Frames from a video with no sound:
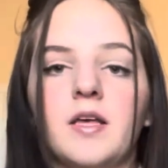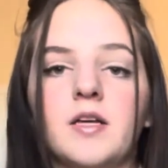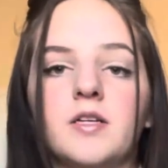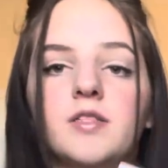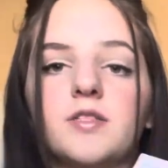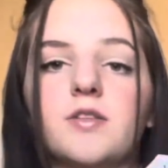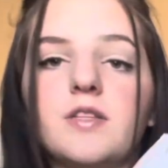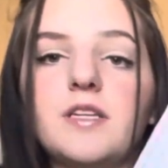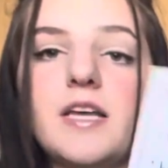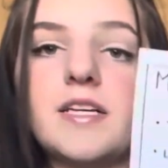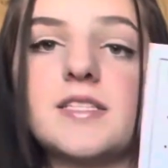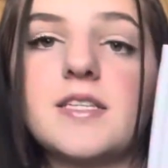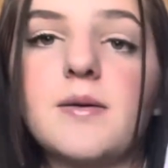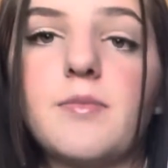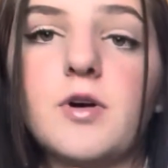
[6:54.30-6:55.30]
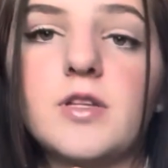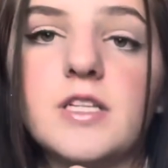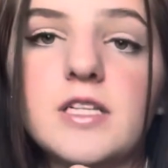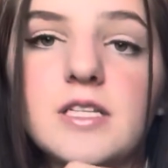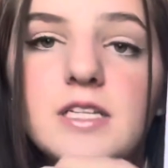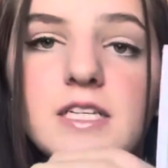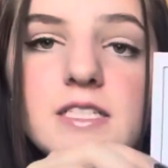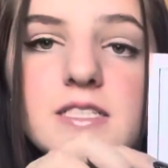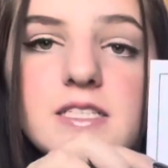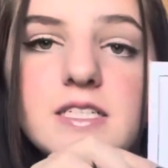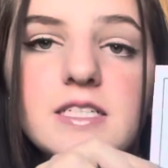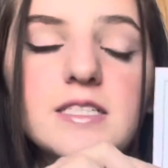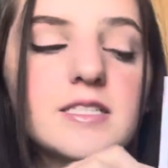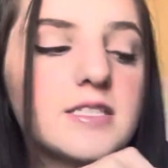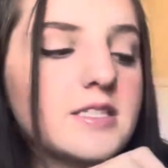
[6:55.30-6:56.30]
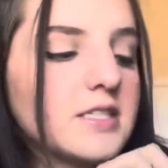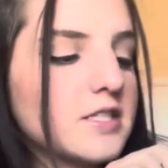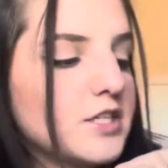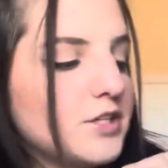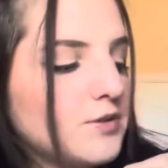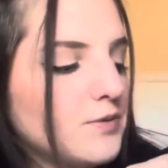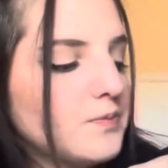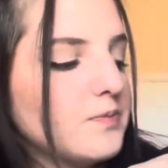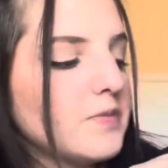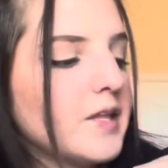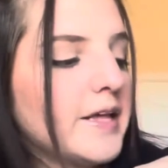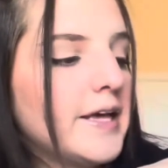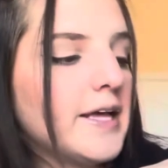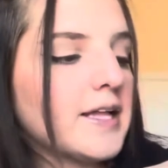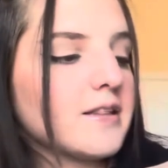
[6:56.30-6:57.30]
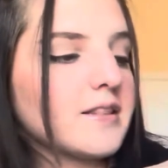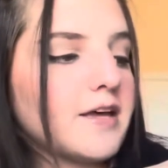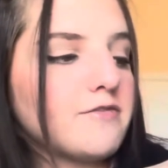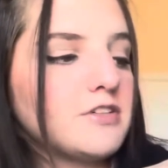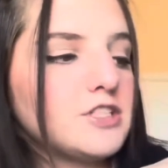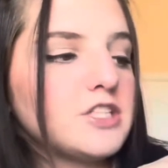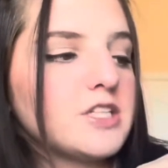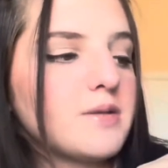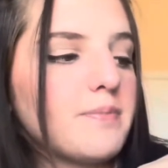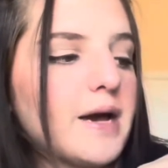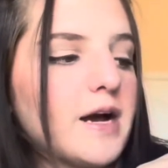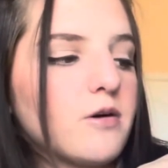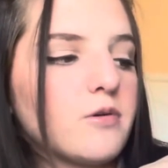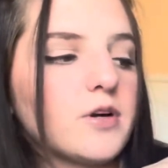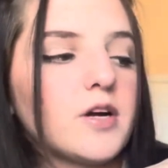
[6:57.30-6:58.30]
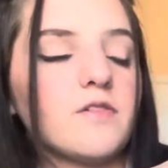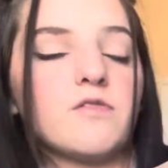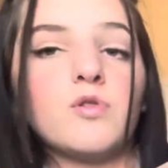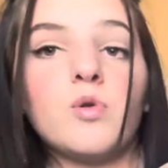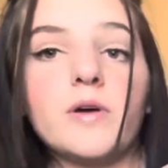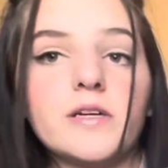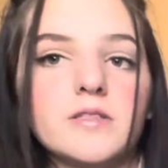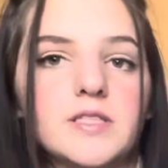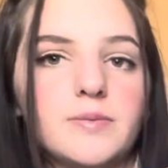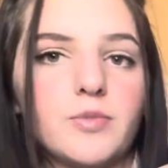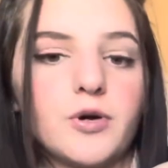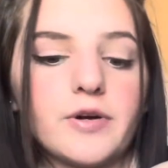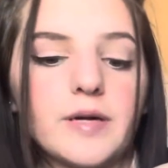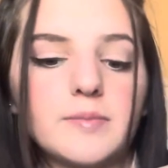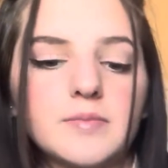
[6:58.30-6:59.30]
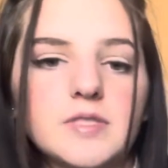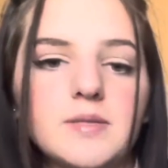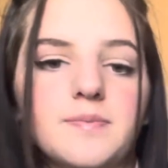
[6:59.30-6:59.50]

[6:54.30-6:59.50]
So the next step on the list is to leverage the power of loyalty programs.